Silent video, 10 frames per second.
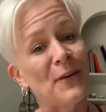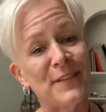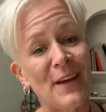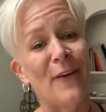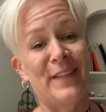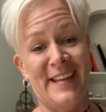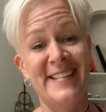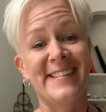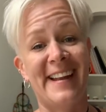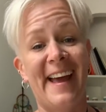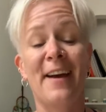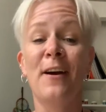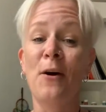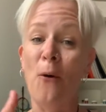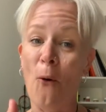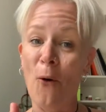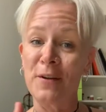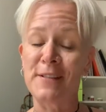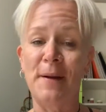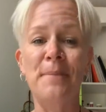on the internet.
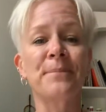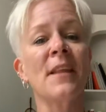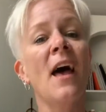Awesome.